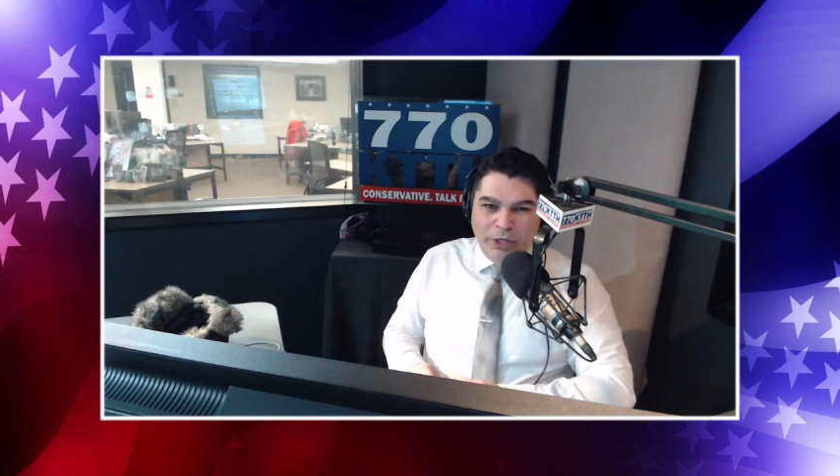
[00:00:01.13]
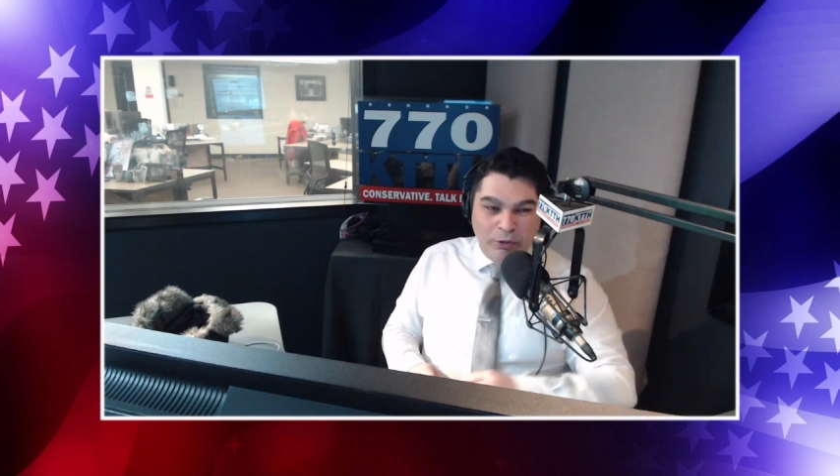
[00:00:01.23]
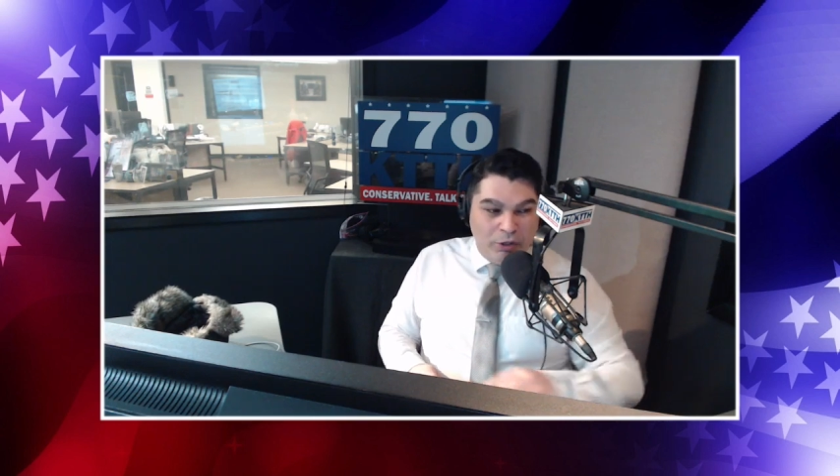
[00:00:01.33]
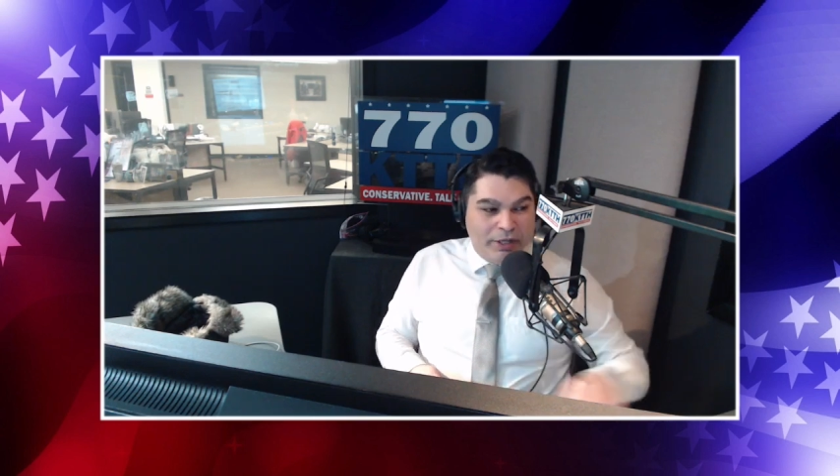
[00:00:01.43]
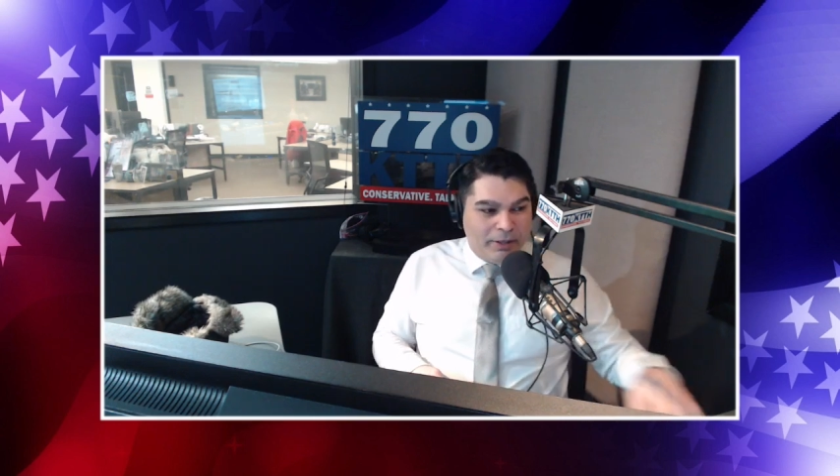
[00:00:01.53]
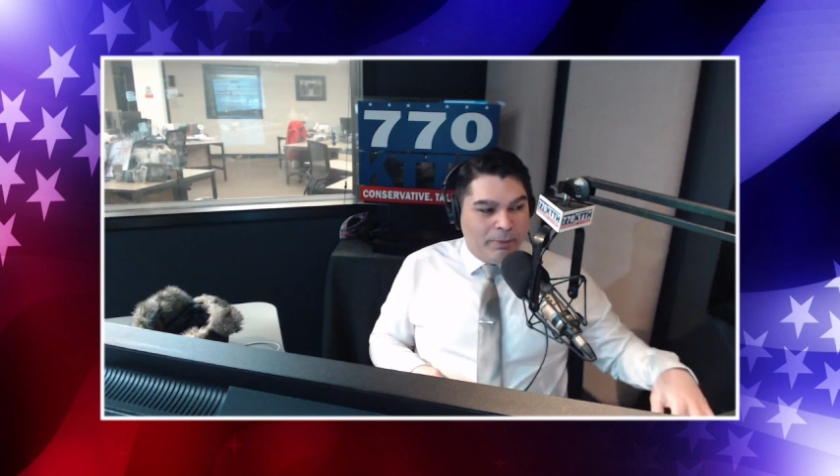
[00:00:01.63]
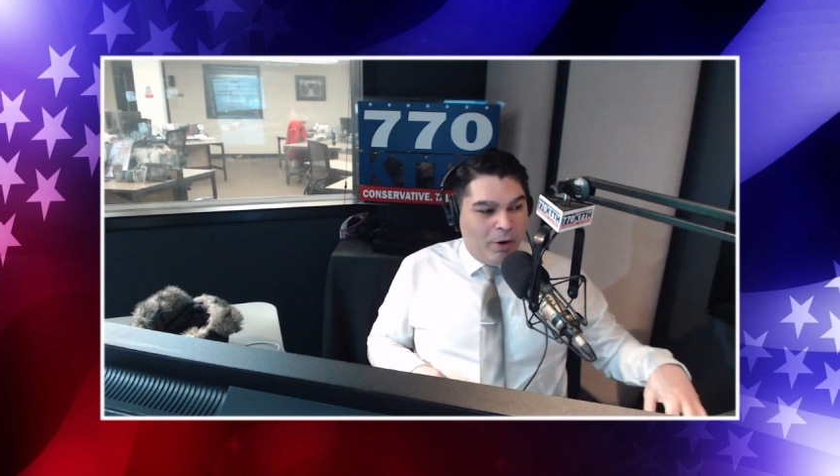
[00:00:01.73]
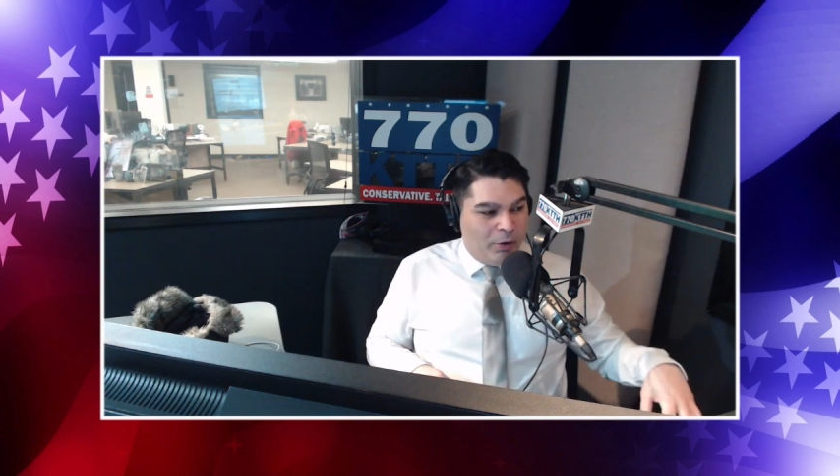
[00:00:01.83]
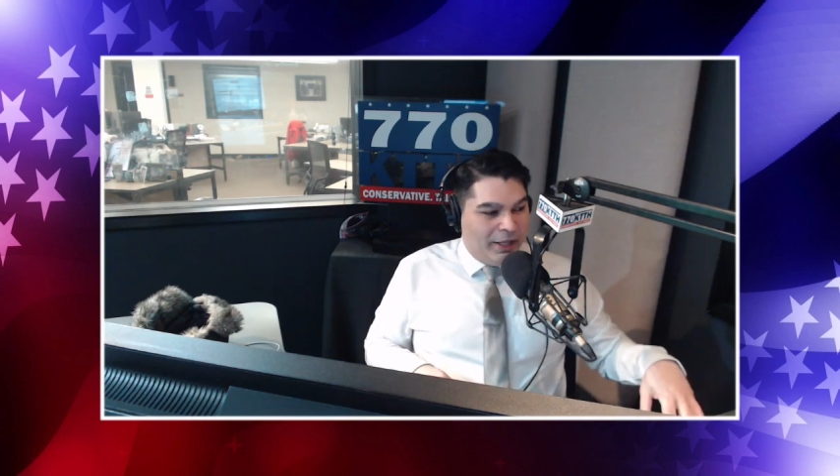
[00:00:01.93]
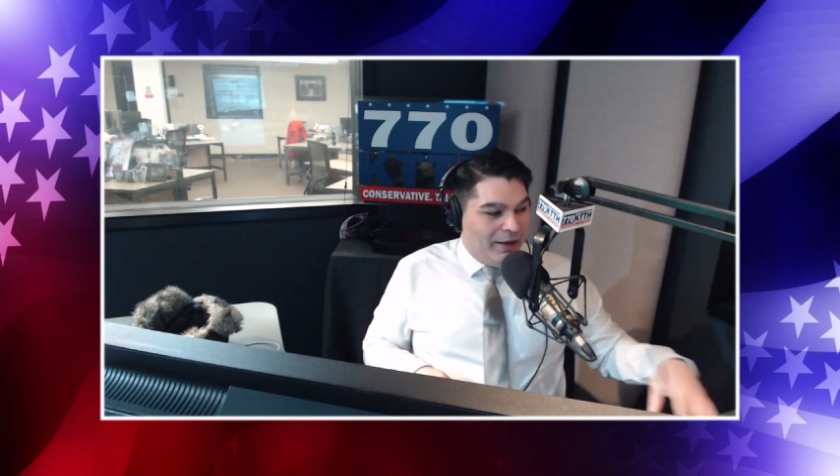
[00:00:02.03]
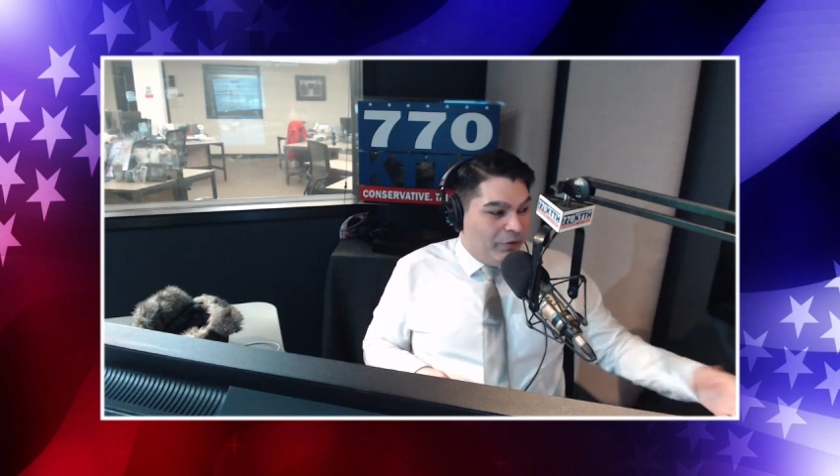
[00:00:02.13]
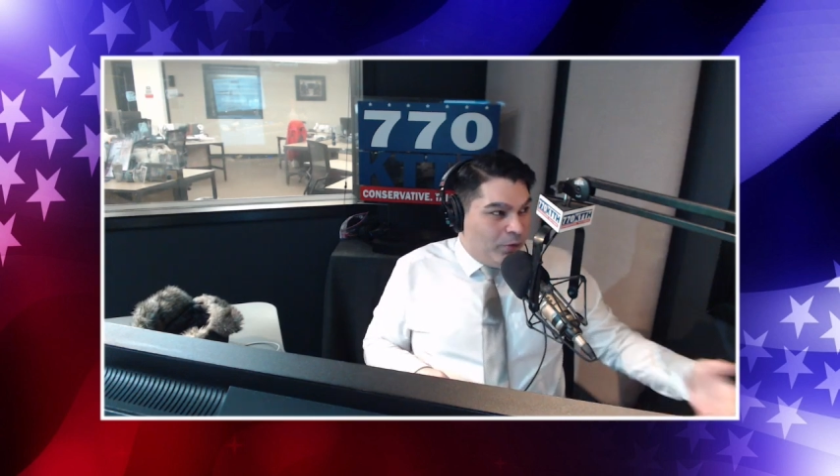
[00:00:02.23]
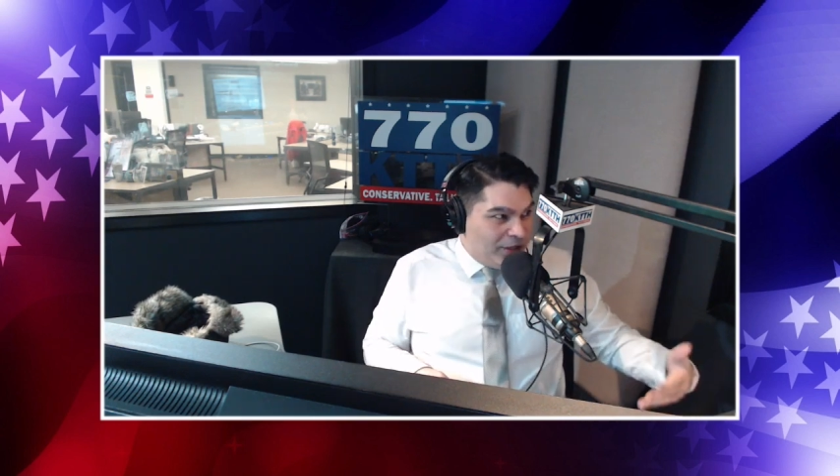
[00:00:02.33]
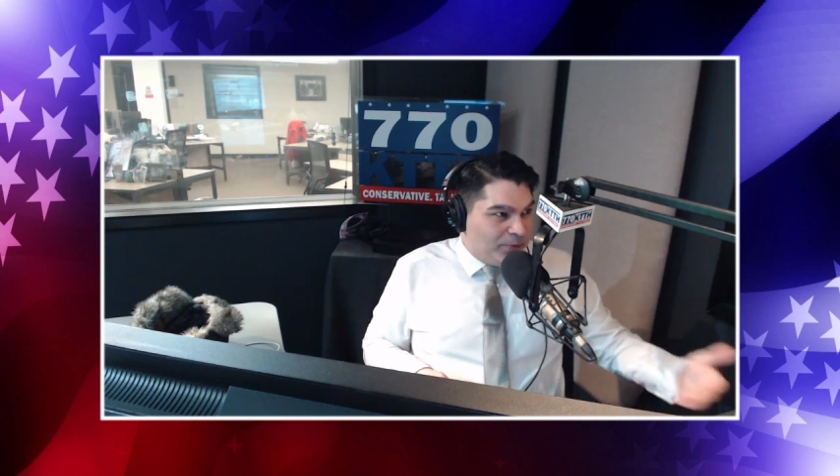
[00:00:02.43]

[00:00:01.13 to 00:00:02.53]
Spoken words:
when you look at the polling, everyone